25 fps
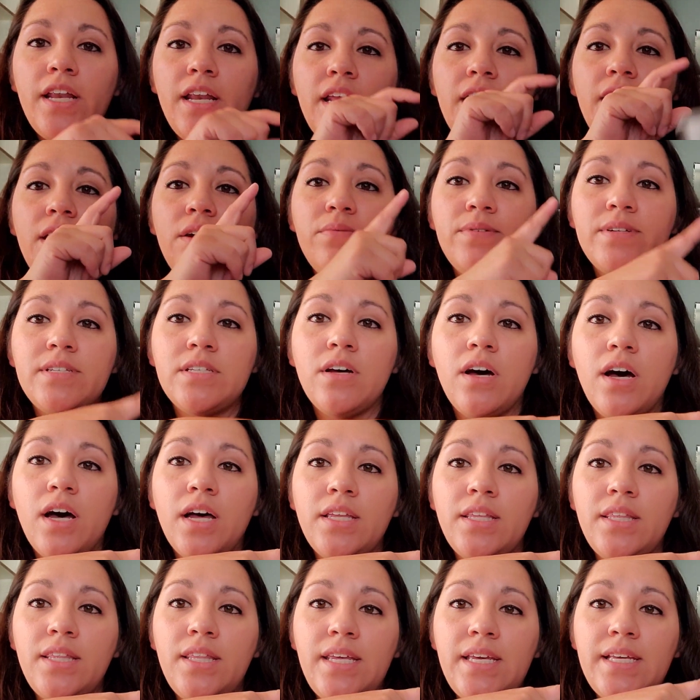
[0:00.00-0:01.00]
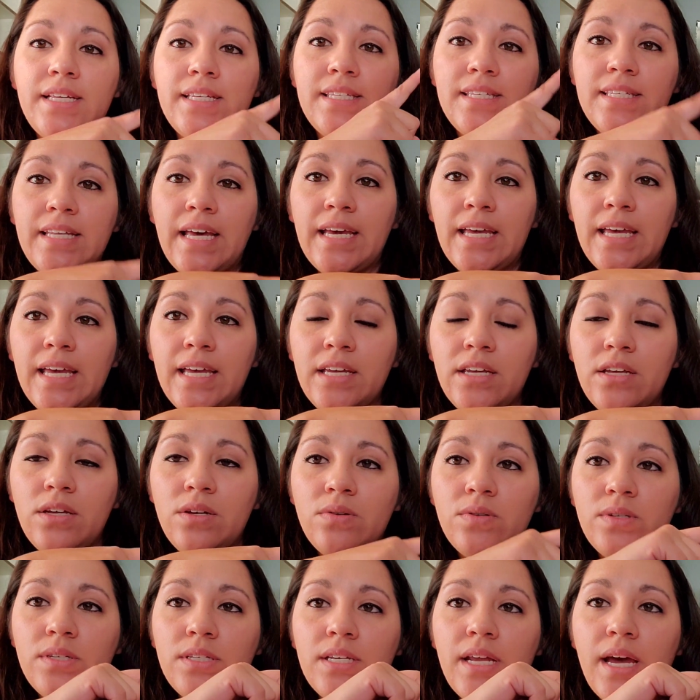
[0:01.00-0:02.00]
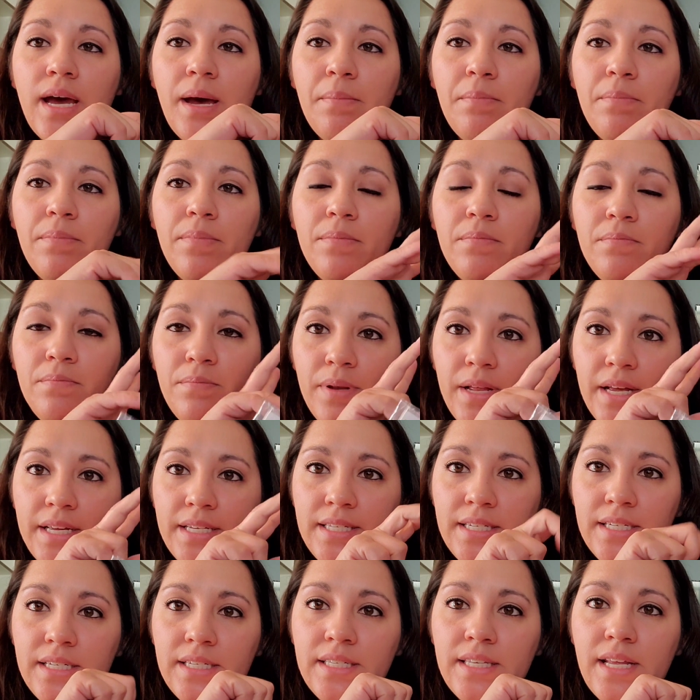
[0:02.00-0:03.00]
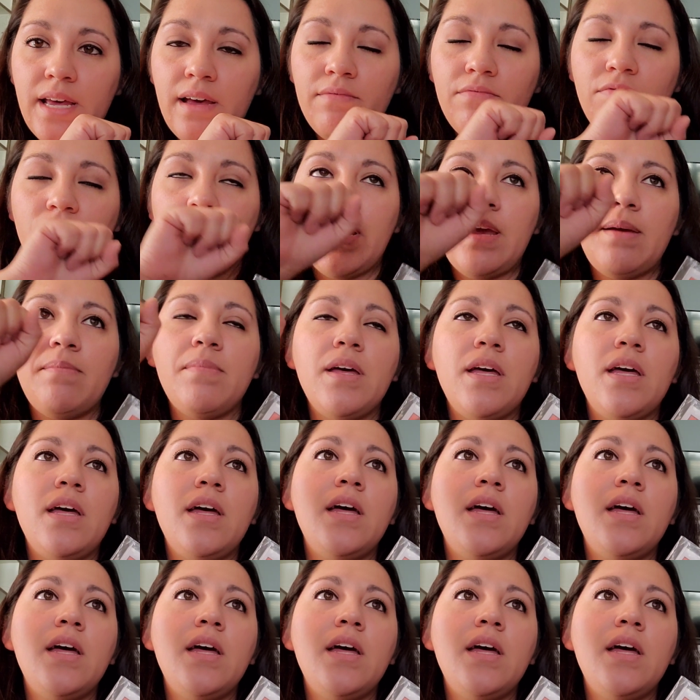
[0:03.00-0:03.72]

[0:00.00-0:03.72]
and it was on the second Q-Snap, plastic snap frame,